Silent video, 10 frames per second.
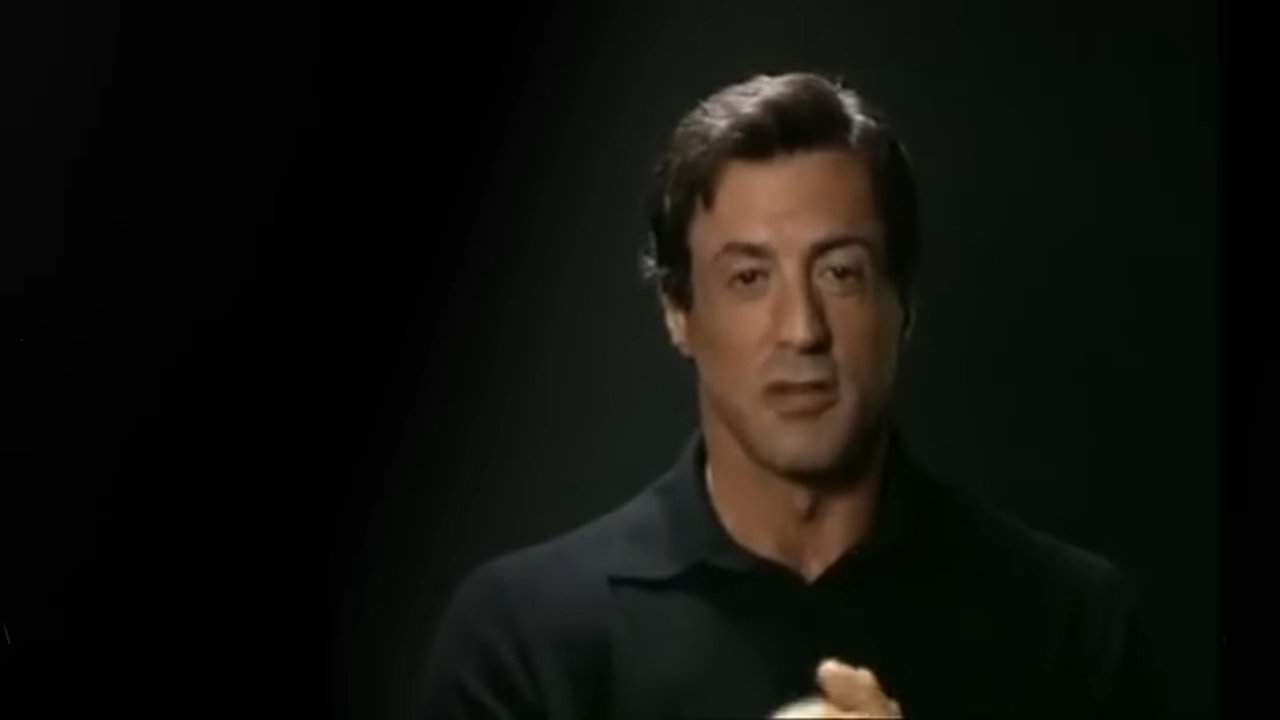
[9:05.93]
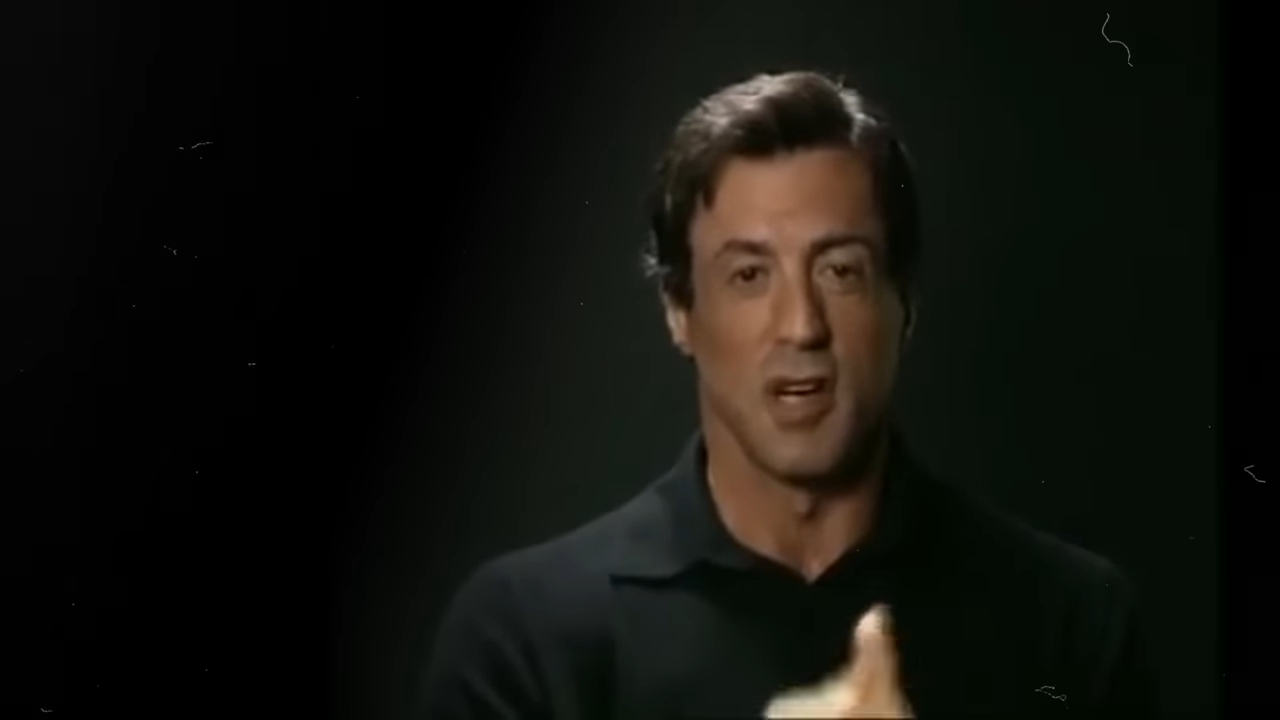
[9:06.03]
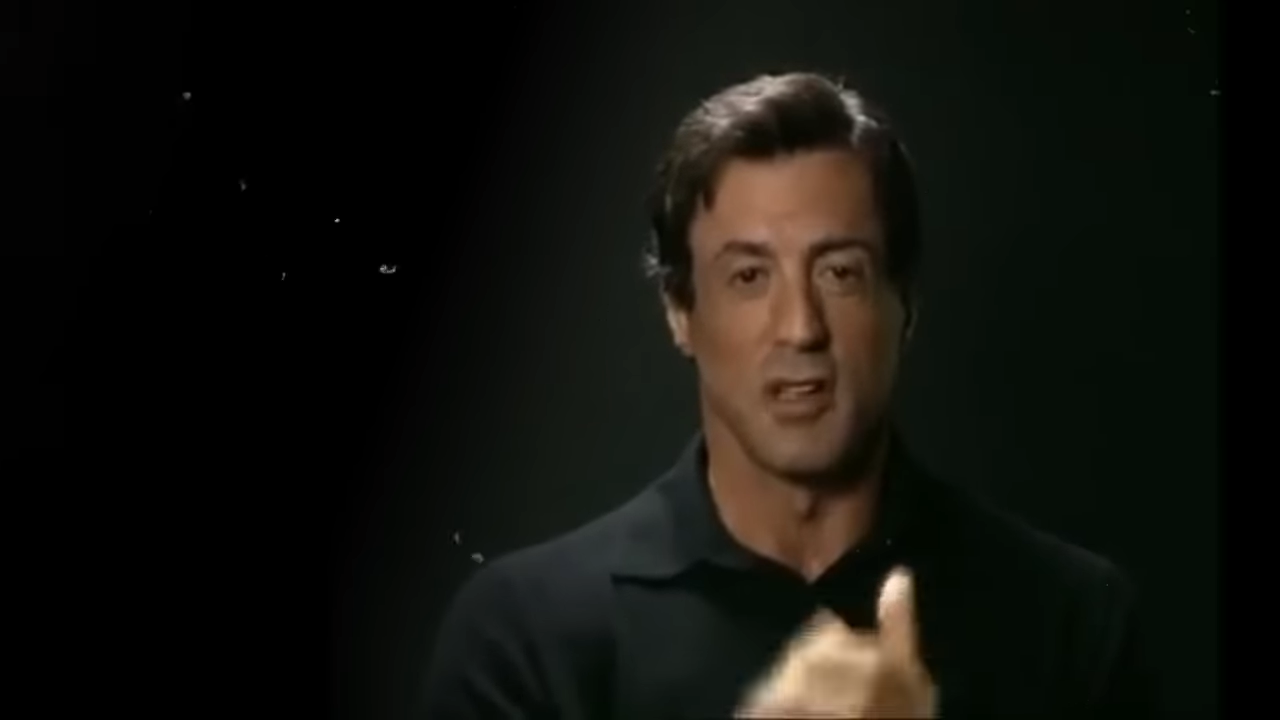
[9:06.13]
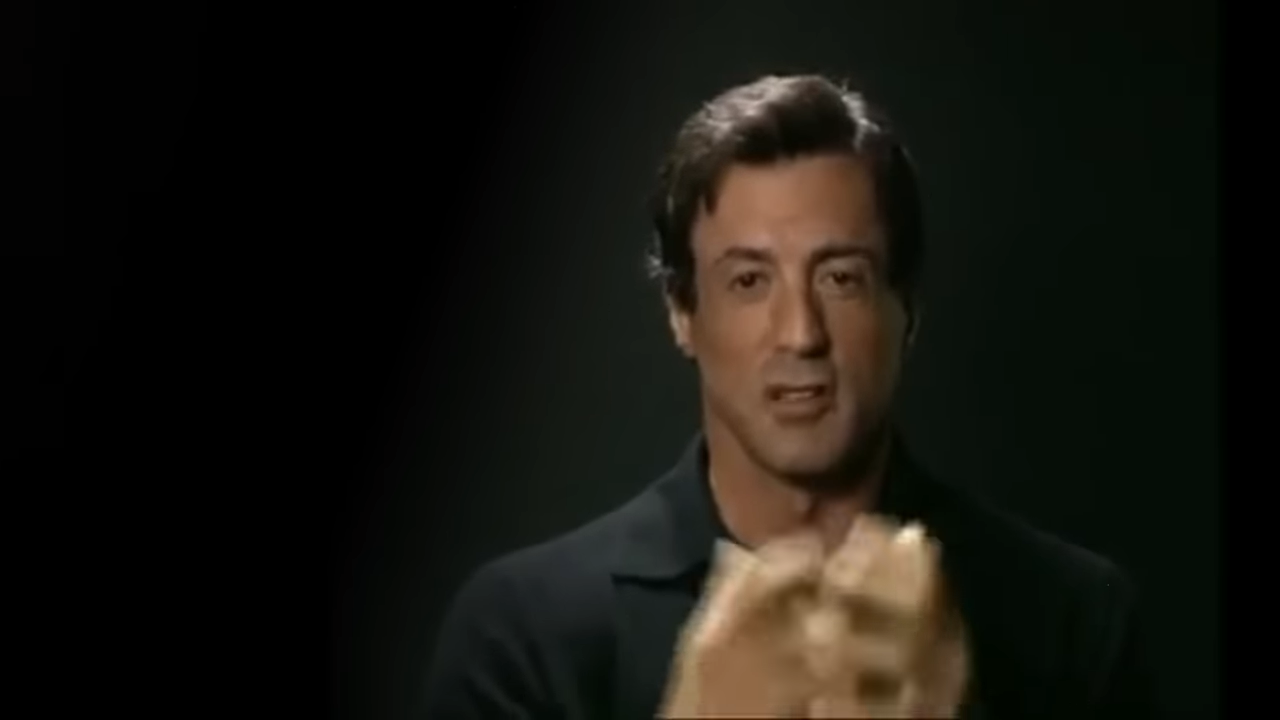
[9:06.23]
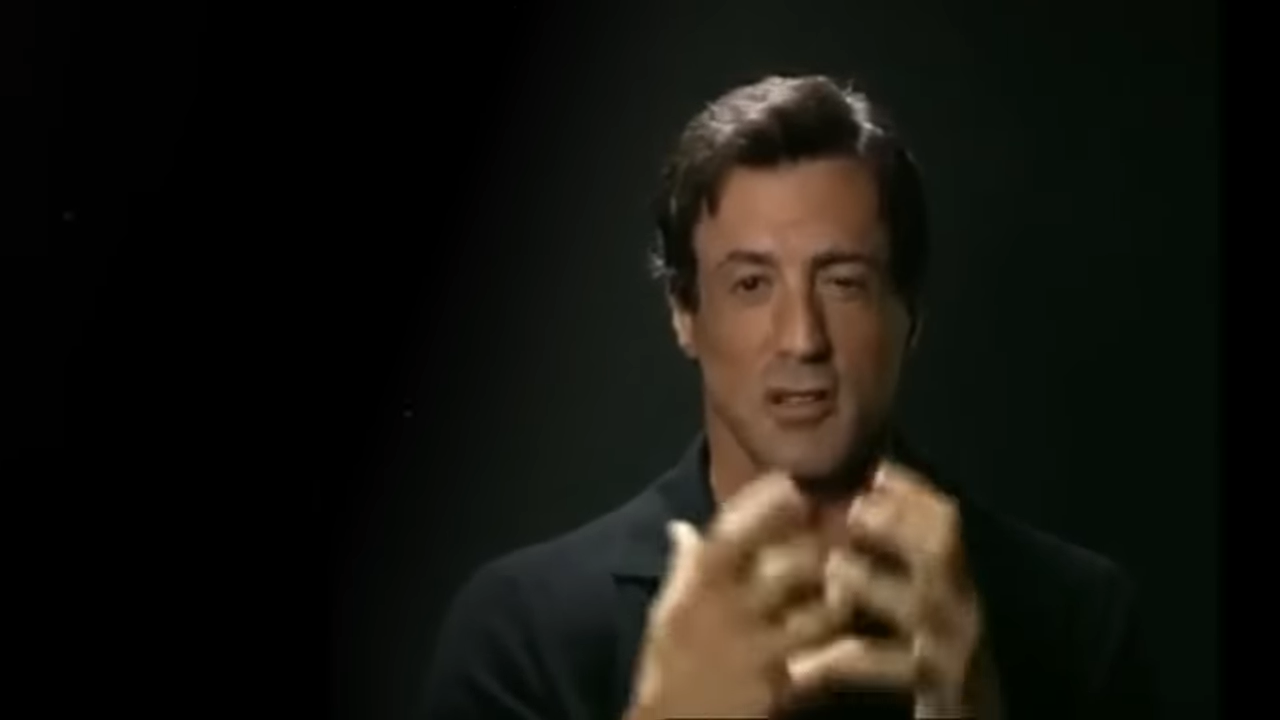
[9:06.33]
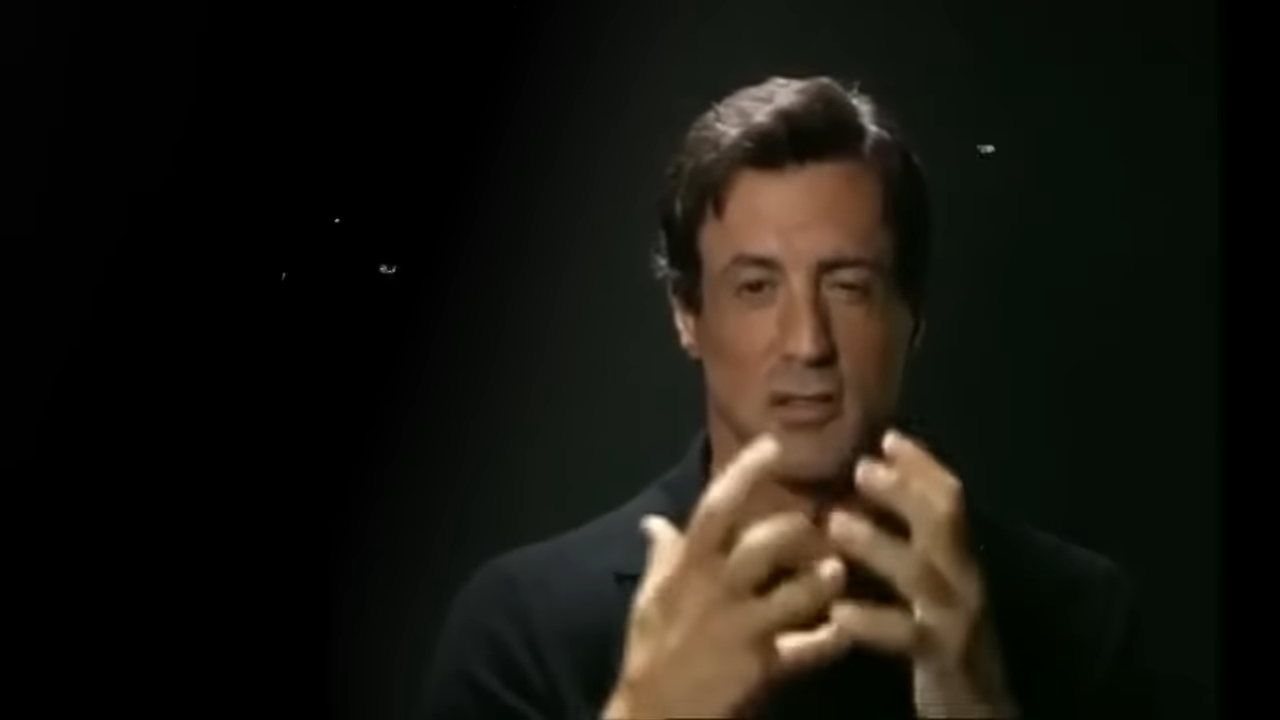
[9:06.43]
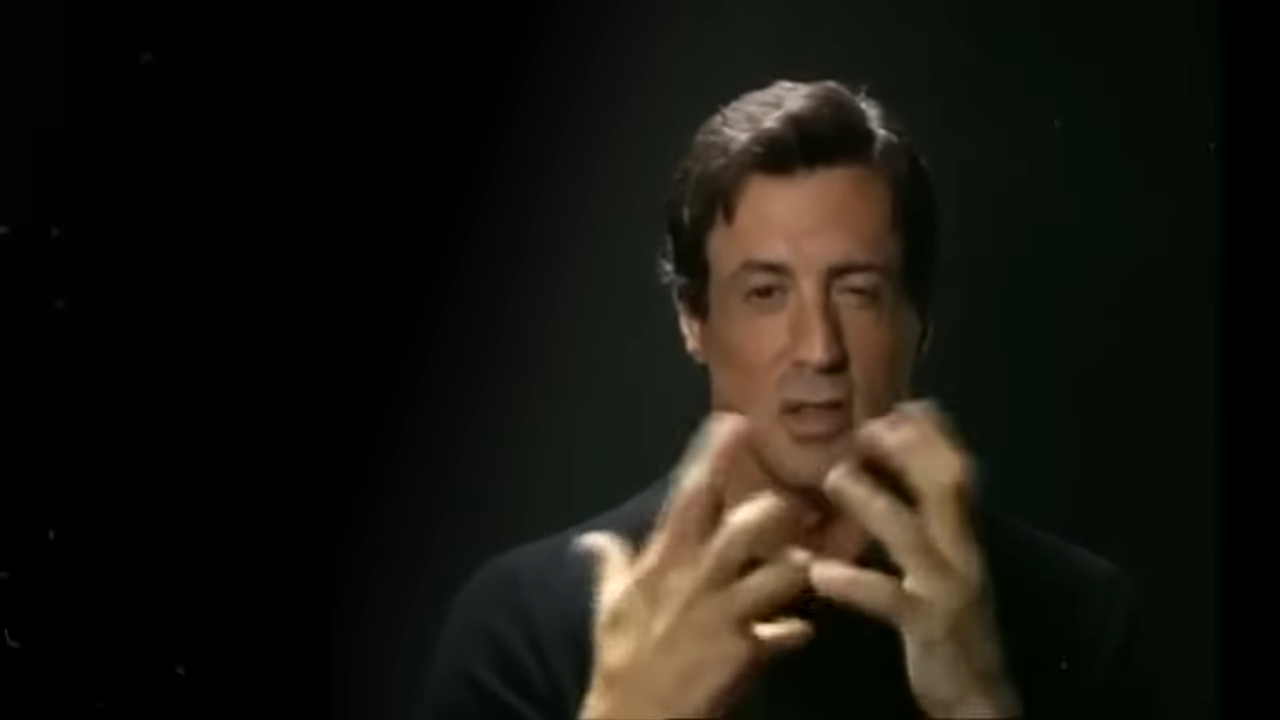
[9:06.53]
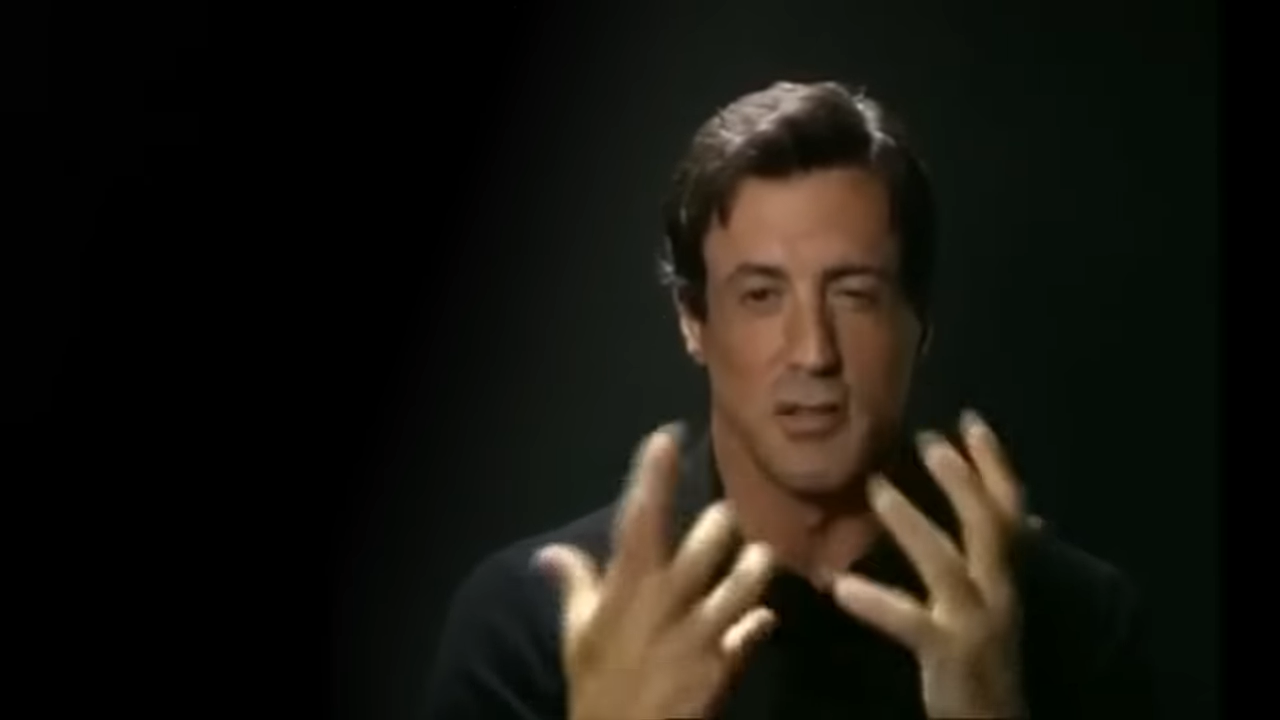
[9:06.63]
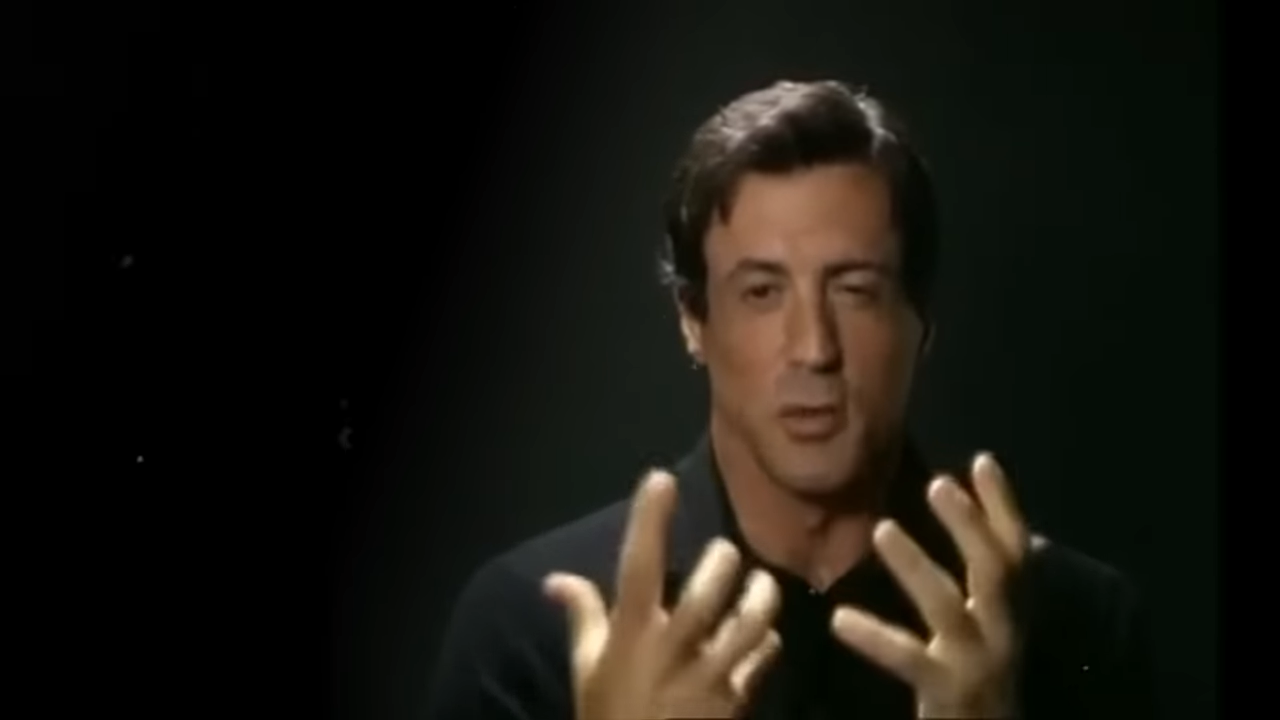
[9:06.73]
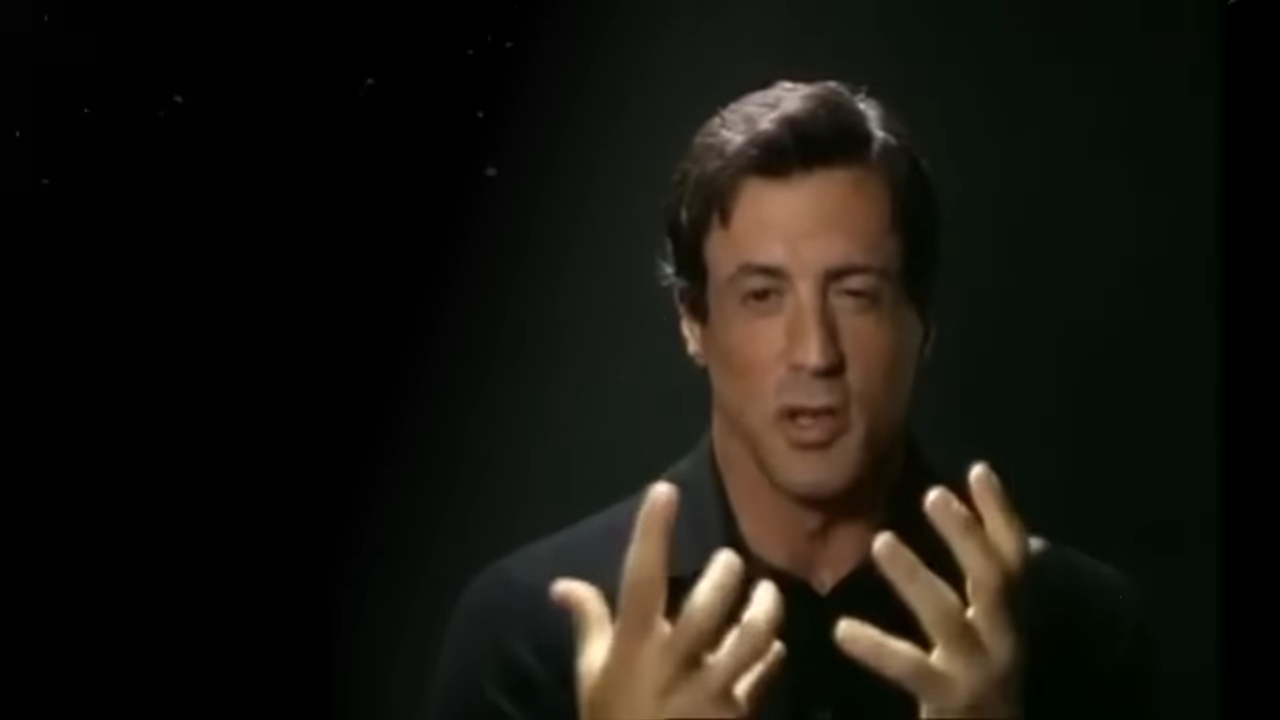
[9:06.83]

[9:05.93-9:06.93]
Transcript: I just loved the way